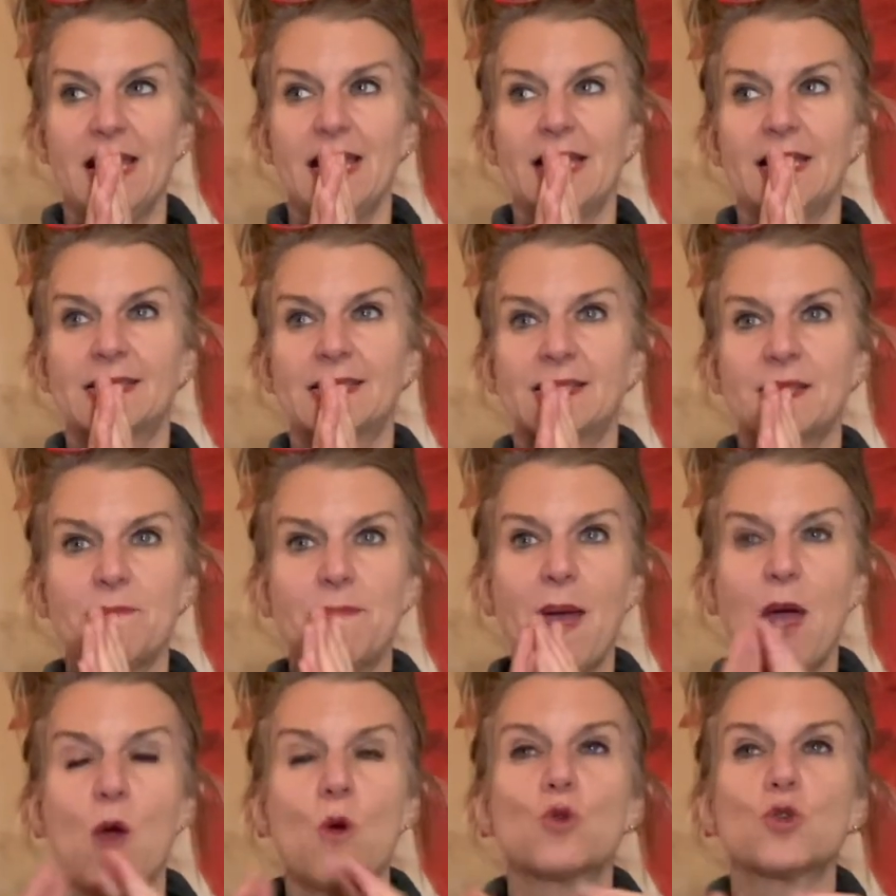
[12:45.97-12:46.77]
it's
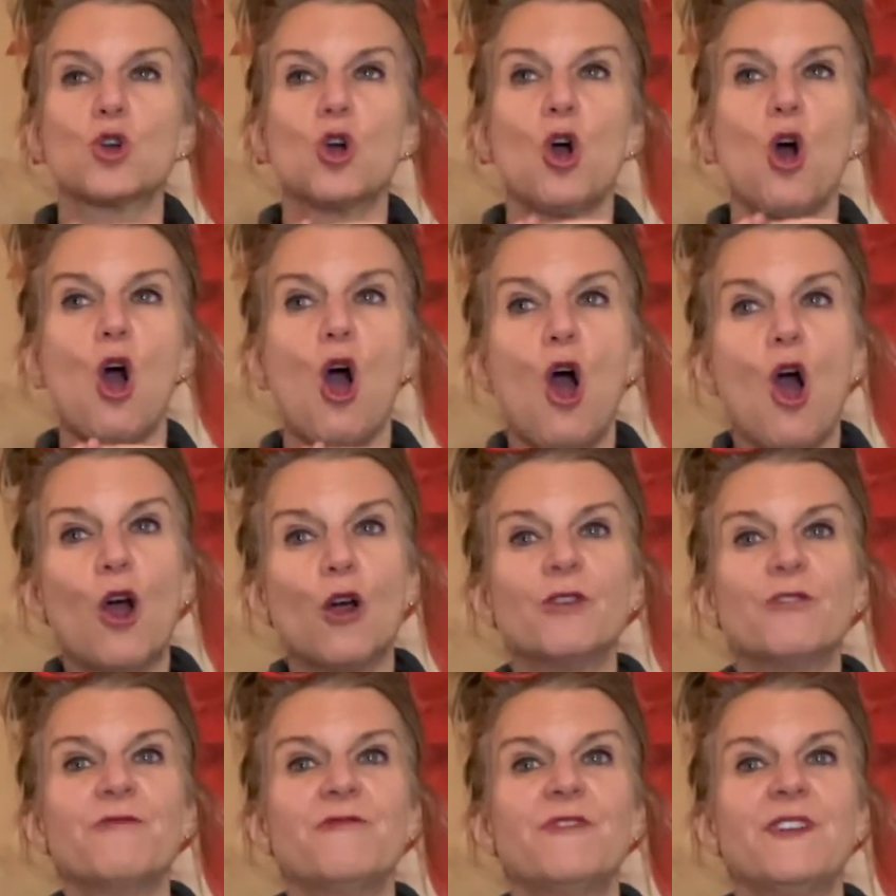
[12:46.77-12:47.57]
about
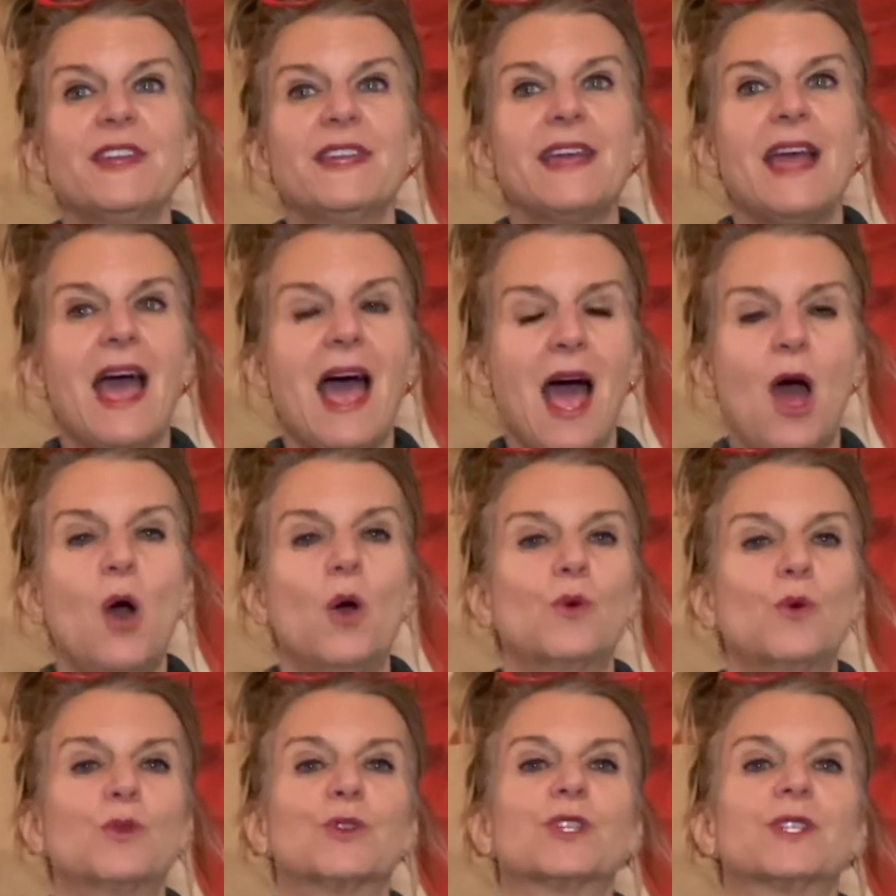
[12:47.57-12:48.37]
carving
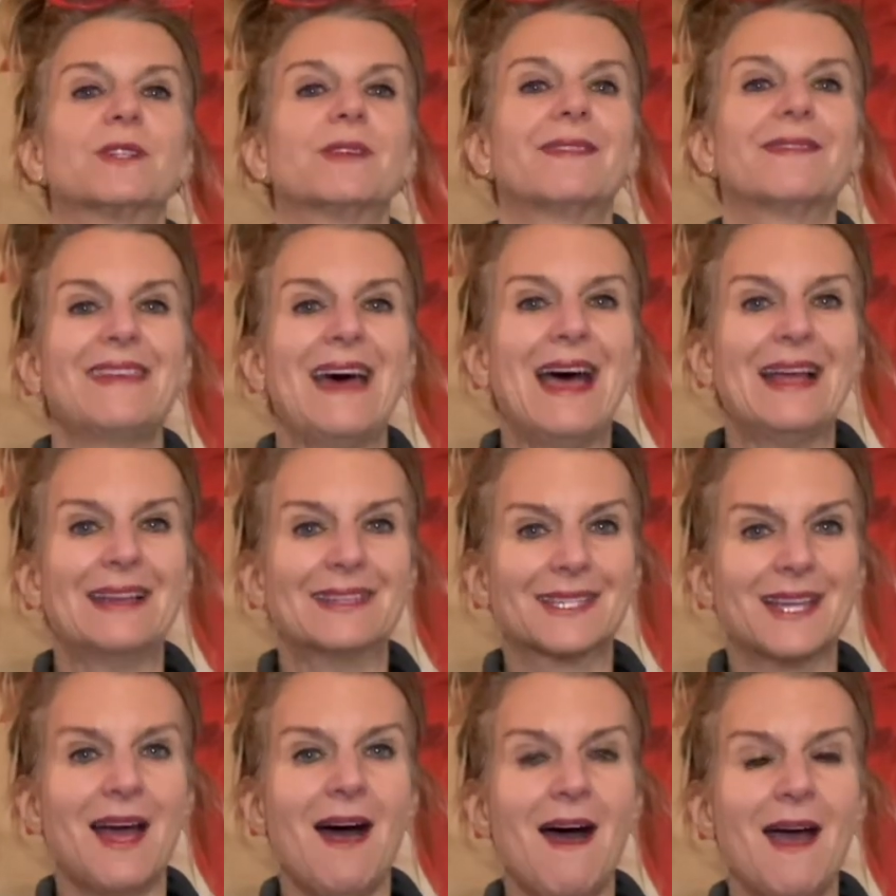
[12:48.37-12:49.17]
out that
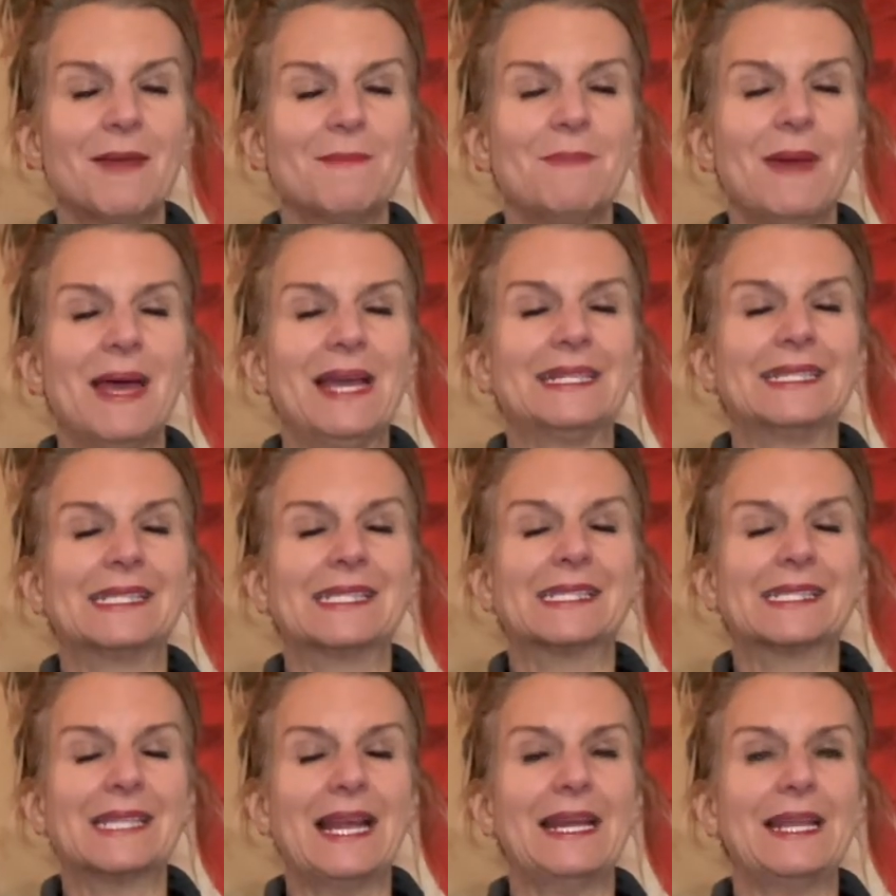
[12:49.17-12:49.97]
time and
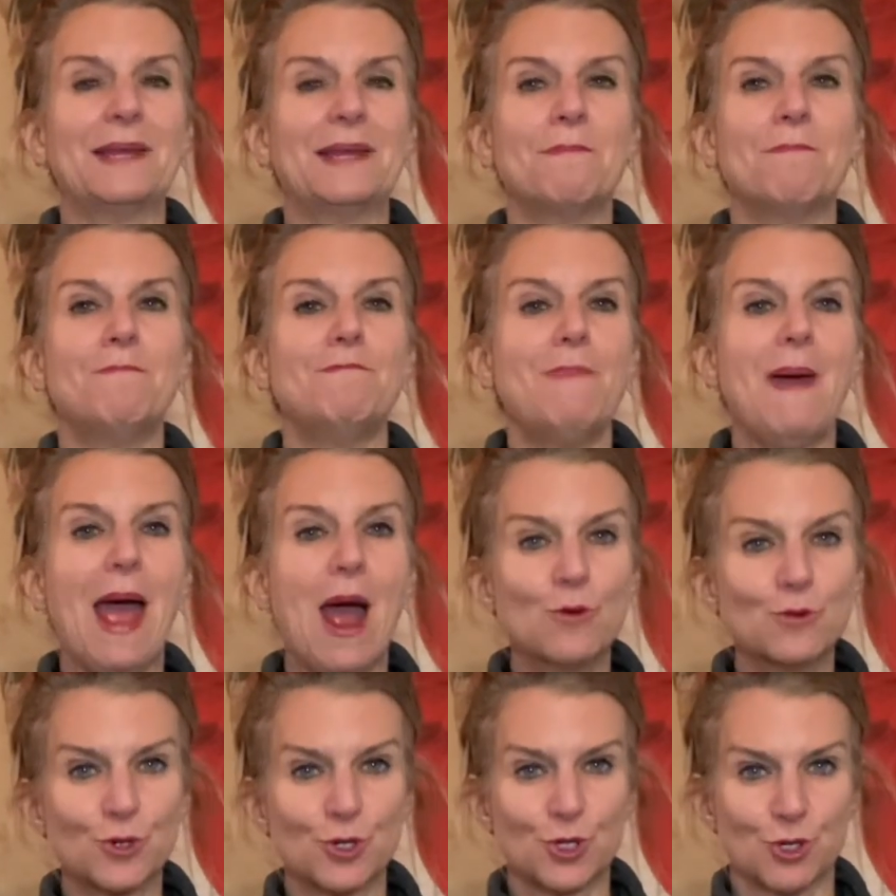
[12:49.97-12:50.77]
setting
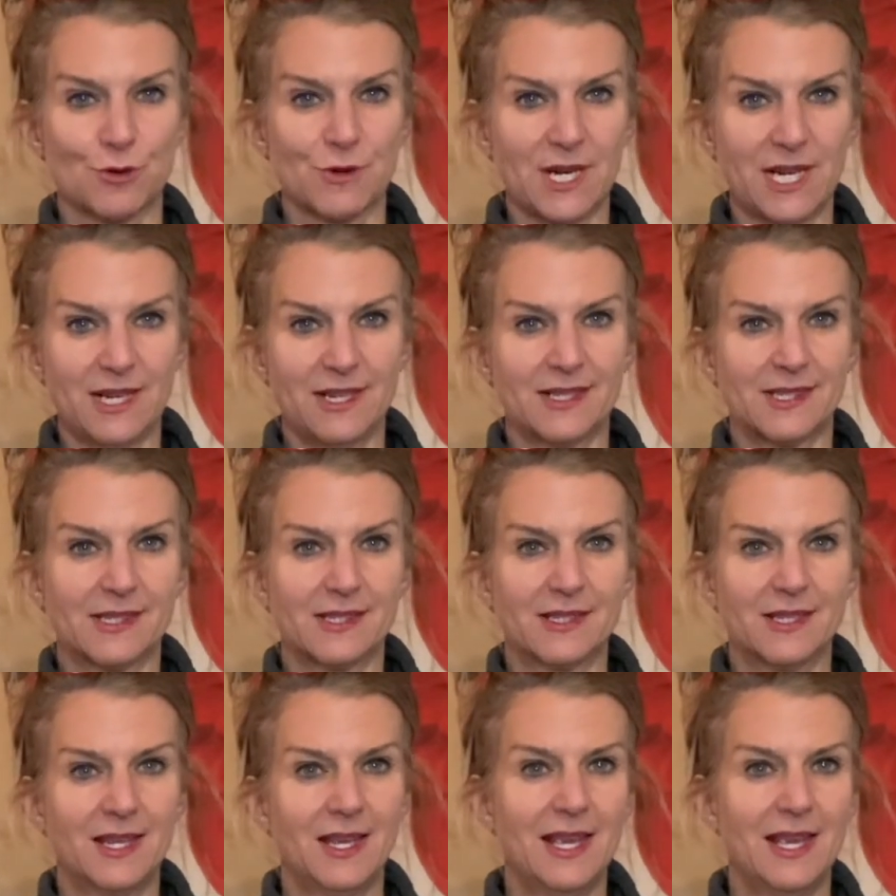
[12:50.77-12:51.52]
boundaries.